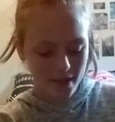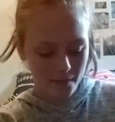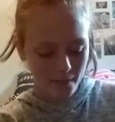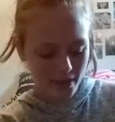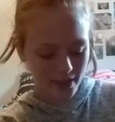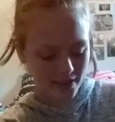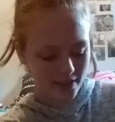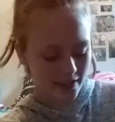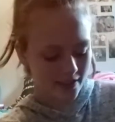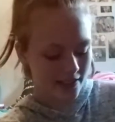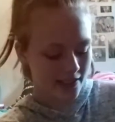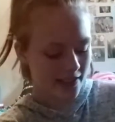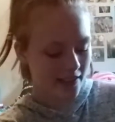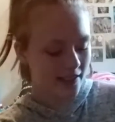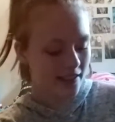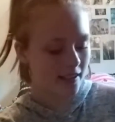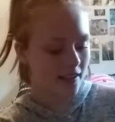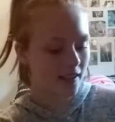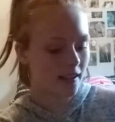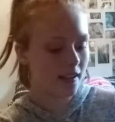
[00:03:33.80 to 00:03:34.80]
But,
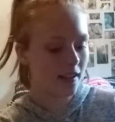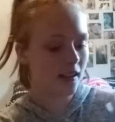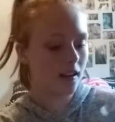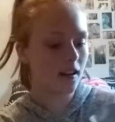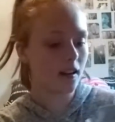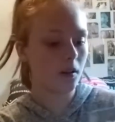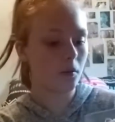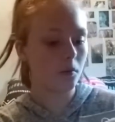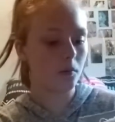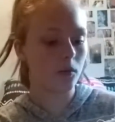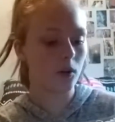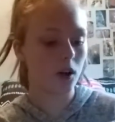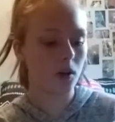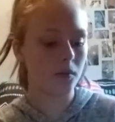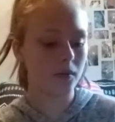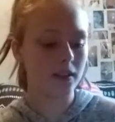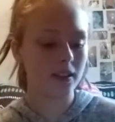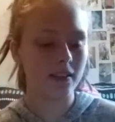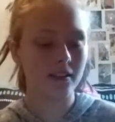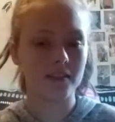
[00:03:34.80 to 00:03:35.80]

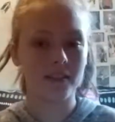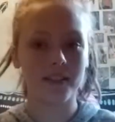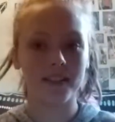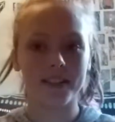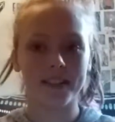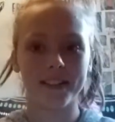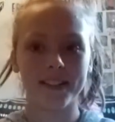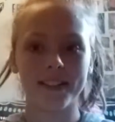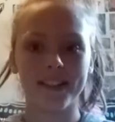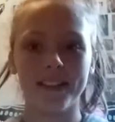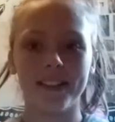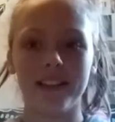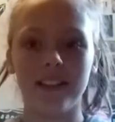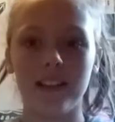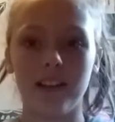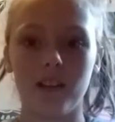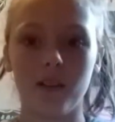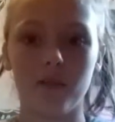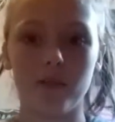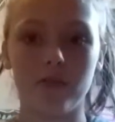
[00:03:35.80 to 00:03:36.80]
probably
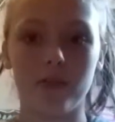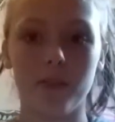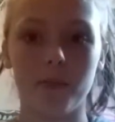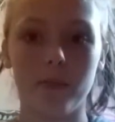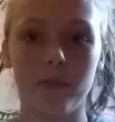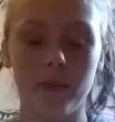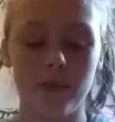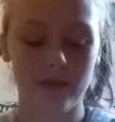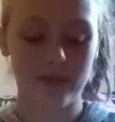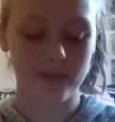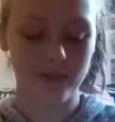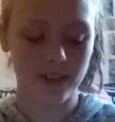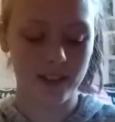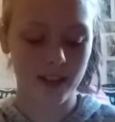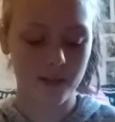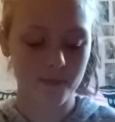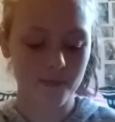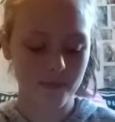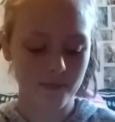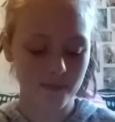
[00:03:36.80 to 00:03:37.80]
rip
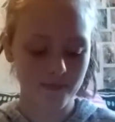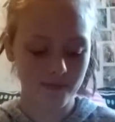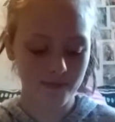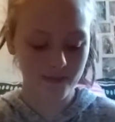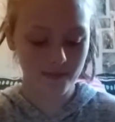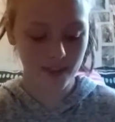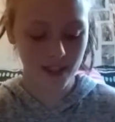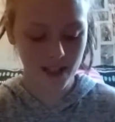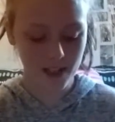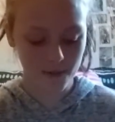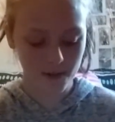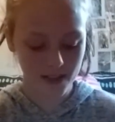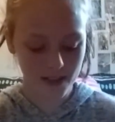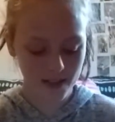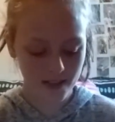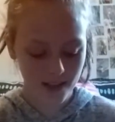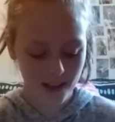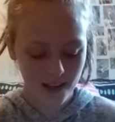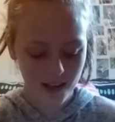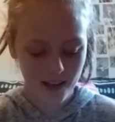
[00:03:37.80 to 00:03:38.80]
them. Anyways,
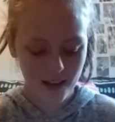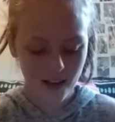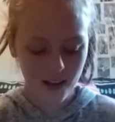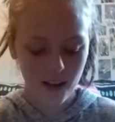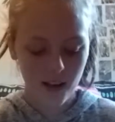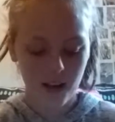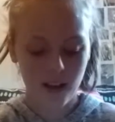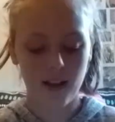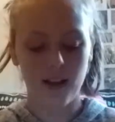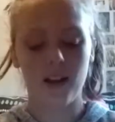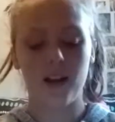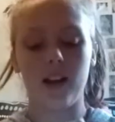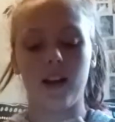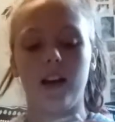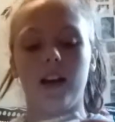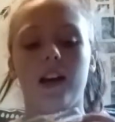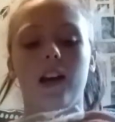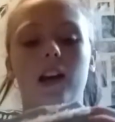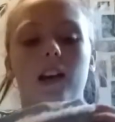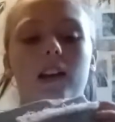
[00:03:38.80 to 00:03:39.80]

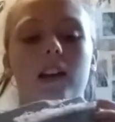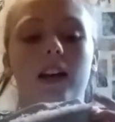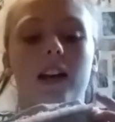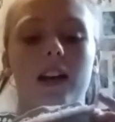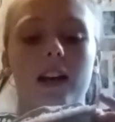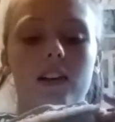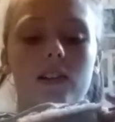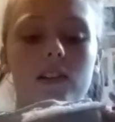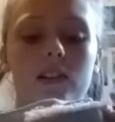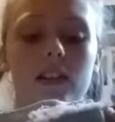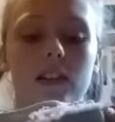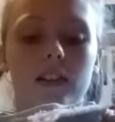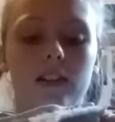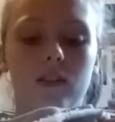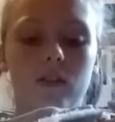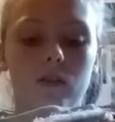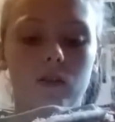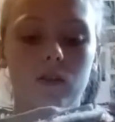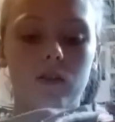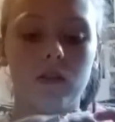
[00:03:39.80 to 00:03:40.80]
and it has a
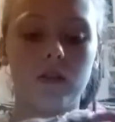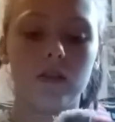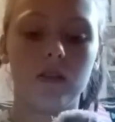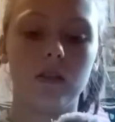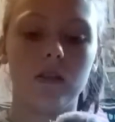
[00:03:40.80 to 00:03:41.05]
little